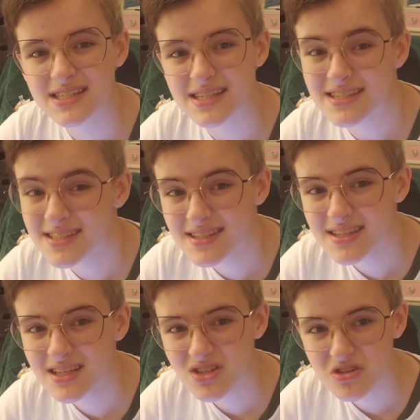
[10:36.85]

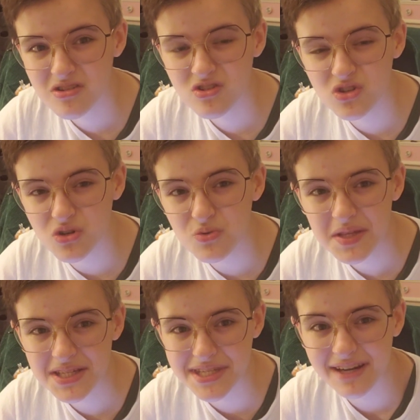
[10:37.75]
Disney
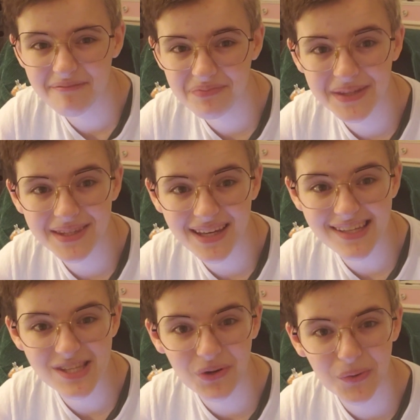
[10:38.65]
doing something that
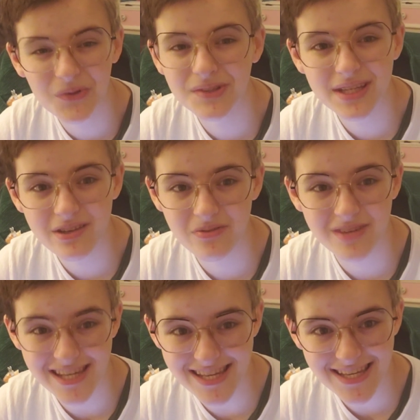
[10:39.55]
is wholly
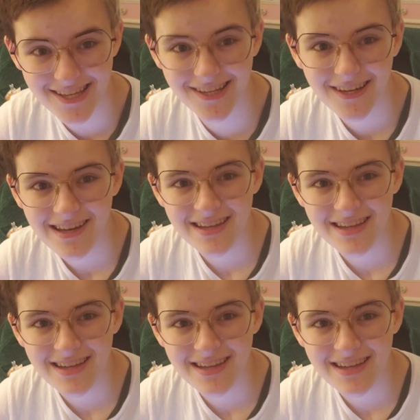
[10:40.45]
unique,